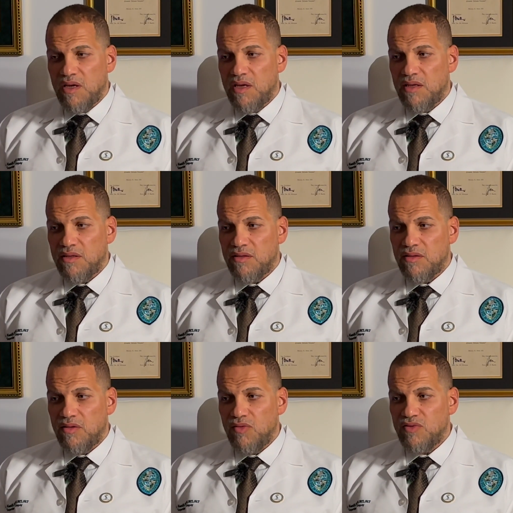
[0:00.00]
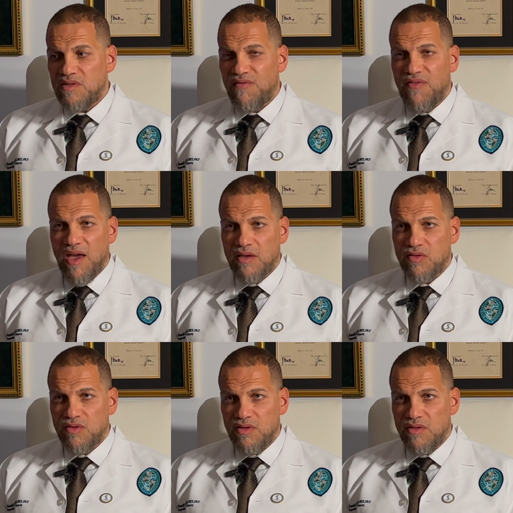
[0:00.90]
and lose the
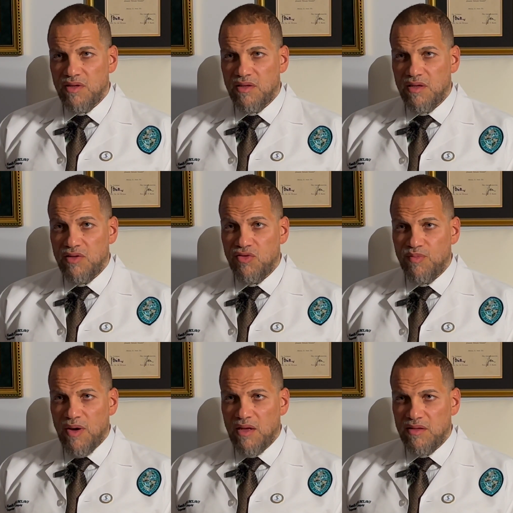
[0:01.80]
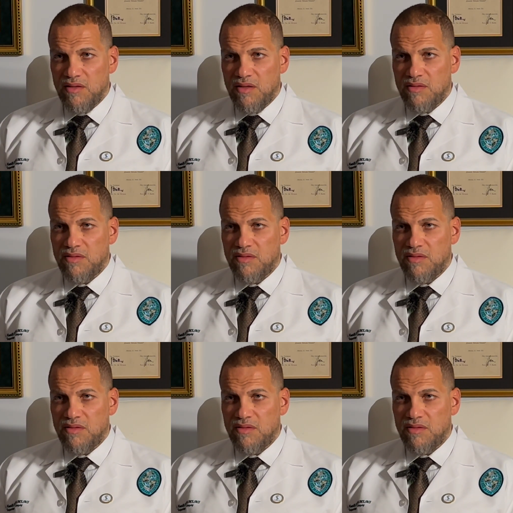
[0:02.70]
factory that in your body that